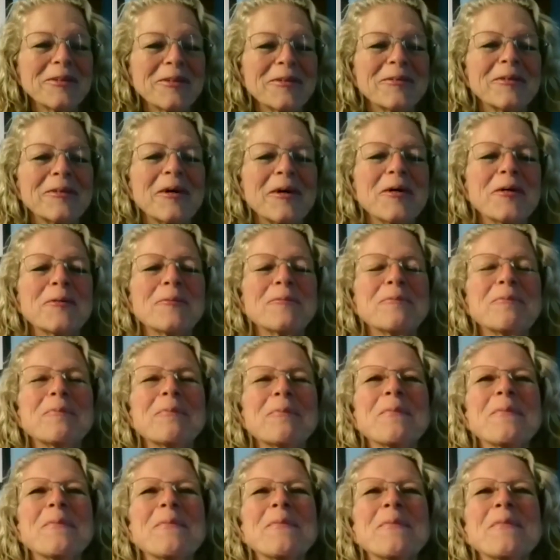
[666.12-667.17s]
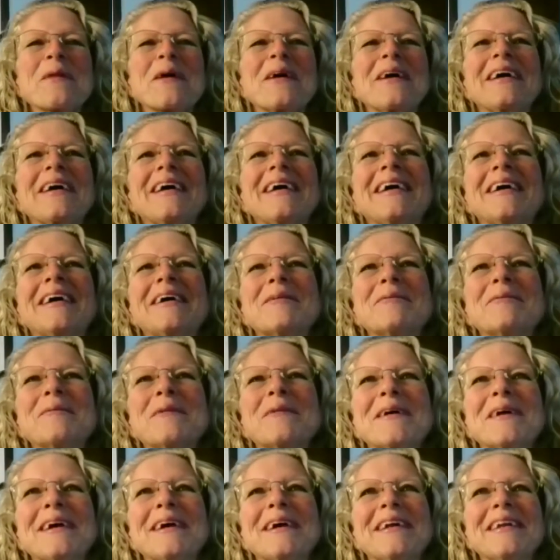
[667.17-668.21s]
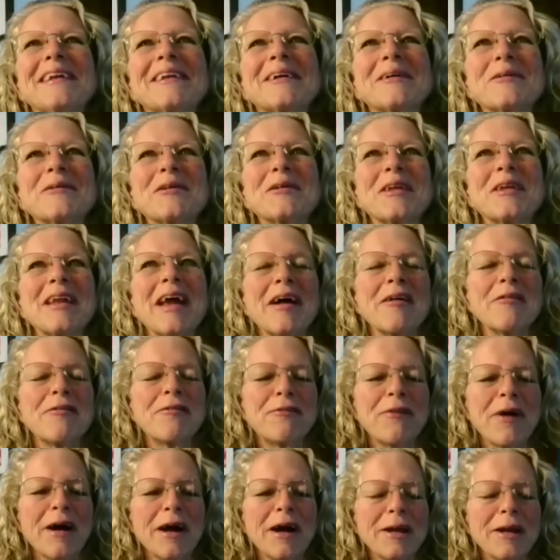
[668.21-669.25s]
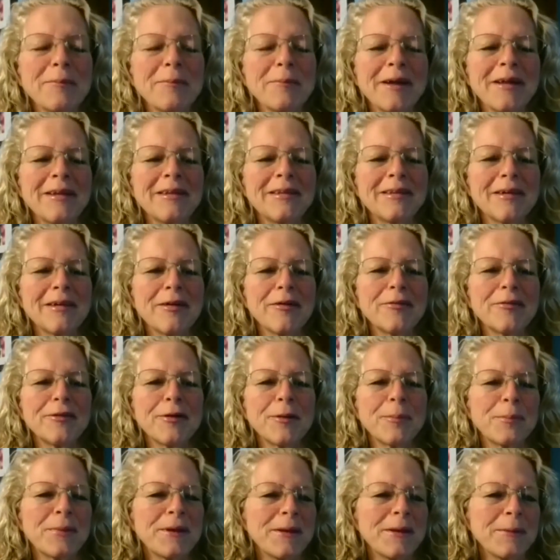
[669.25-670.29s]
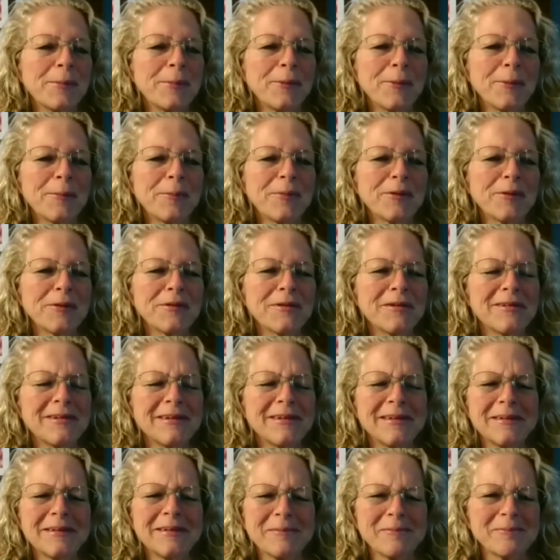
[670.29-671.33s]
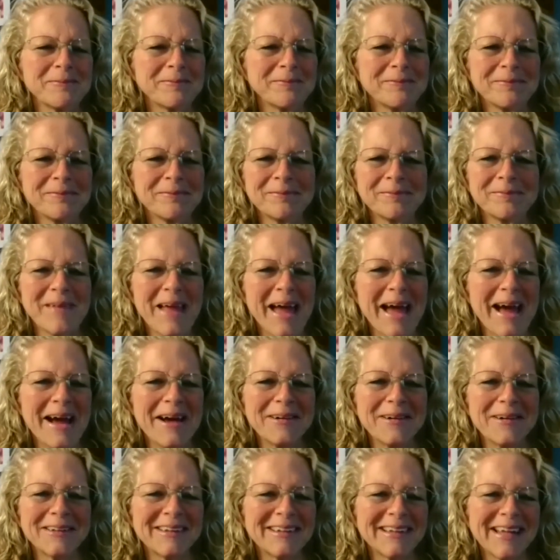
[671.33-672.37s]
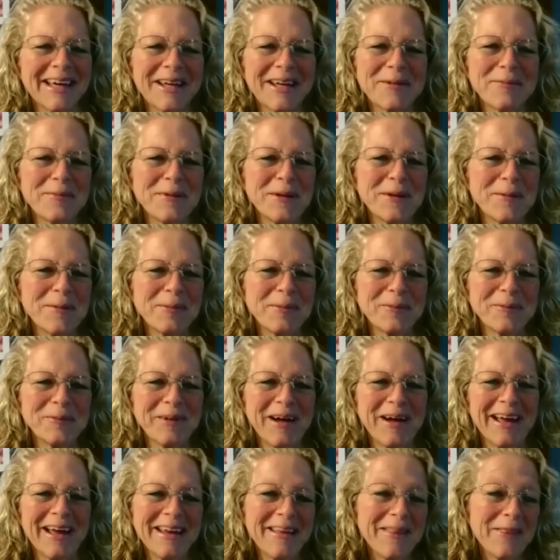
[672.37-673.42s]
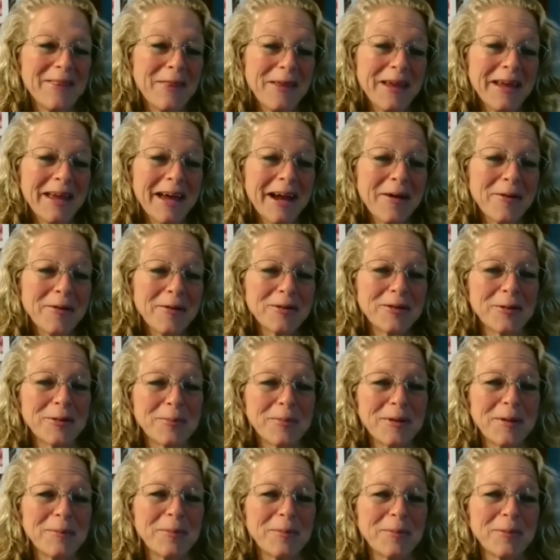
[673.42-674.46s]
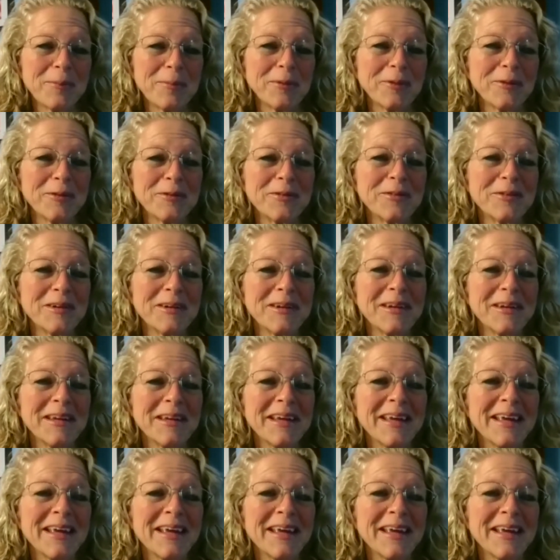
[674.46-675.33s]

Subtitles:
the road. Um, so did I find myself a people person? I was not a people. I didn't think I was a people person.